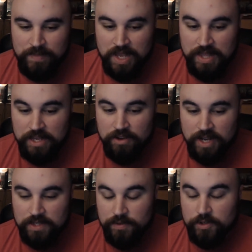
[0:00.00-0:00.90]
thank you
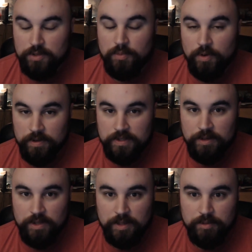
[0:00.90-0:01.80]
guys for your support. I
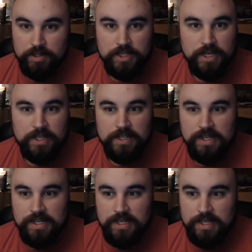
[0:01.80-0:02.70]
really appreciate it.
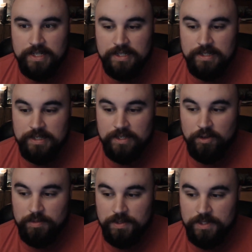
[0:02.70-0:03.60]
And I
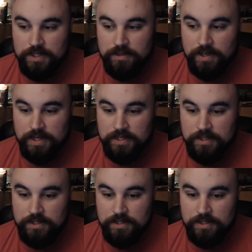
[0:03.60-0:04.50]
hope to see you
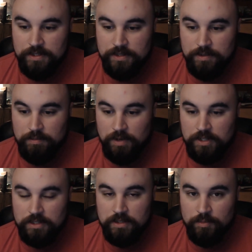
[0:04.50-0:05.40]
guys
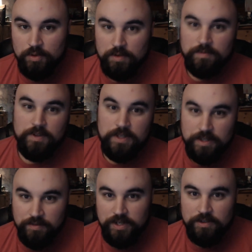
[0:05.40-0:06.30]
watching some more of the
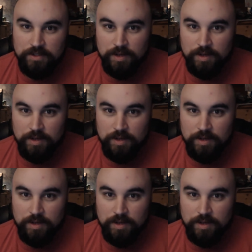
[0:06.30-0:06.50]
videos that